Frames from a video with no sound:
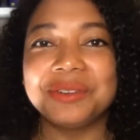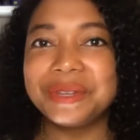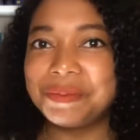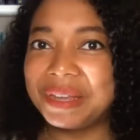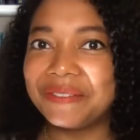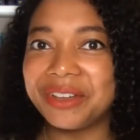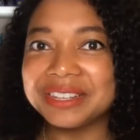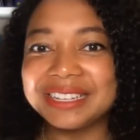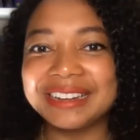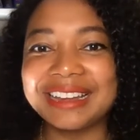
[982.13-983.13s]
was being
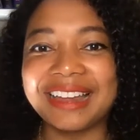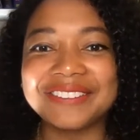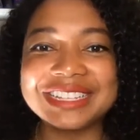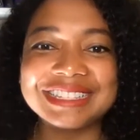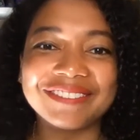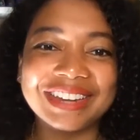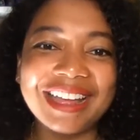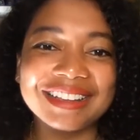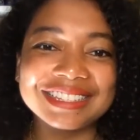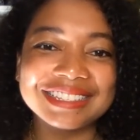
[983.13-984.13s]
volunteered again by
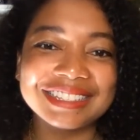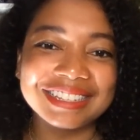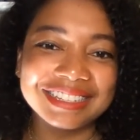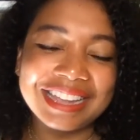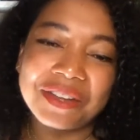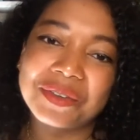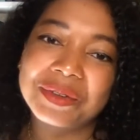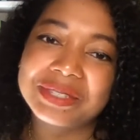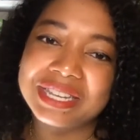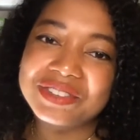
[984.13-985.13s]
someone else. Now,
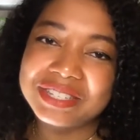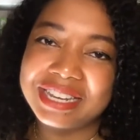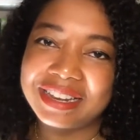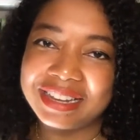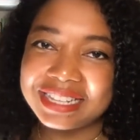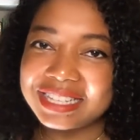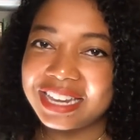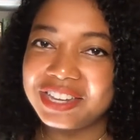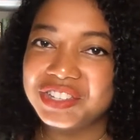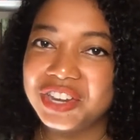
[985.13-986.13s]
what was interesting in this
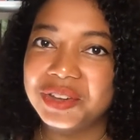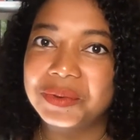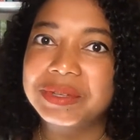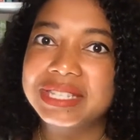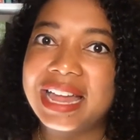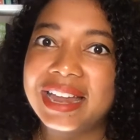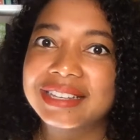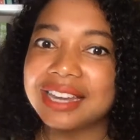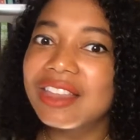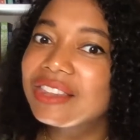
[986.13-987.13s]
occasion was
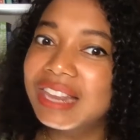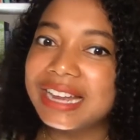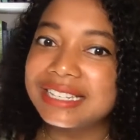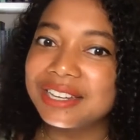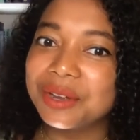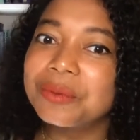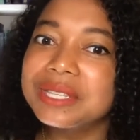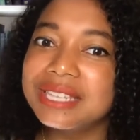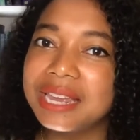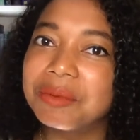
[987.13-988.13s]
that the idea
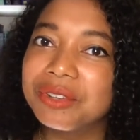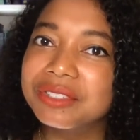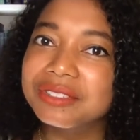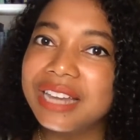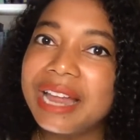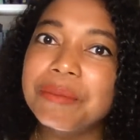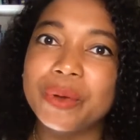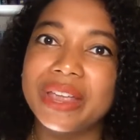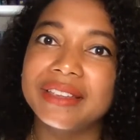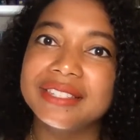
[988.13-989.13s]
was tabled and
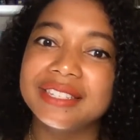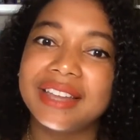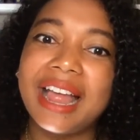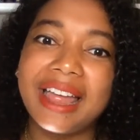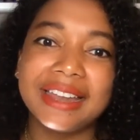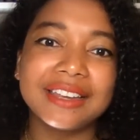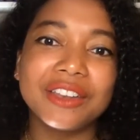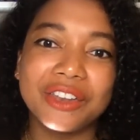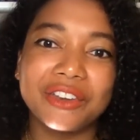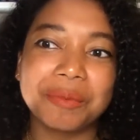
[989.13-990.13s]
praised, and
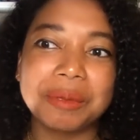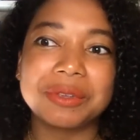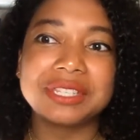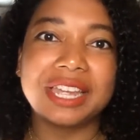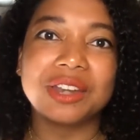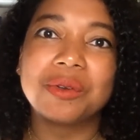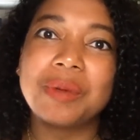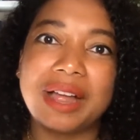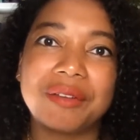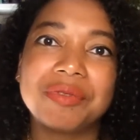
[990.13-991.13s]
a lot of people said,
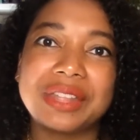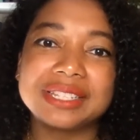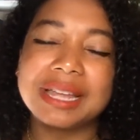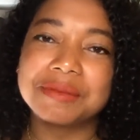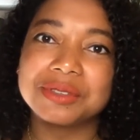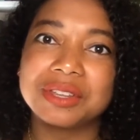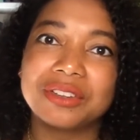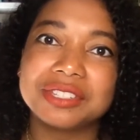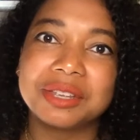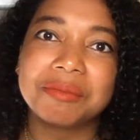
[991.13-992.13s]
wow, that's
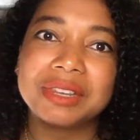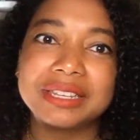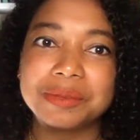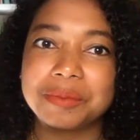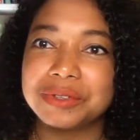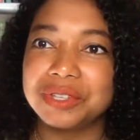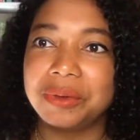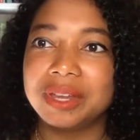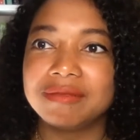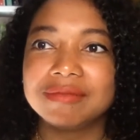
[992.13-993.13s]
absolutely awesome, let's
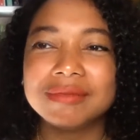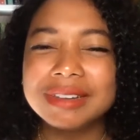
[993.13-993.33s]
pursue it.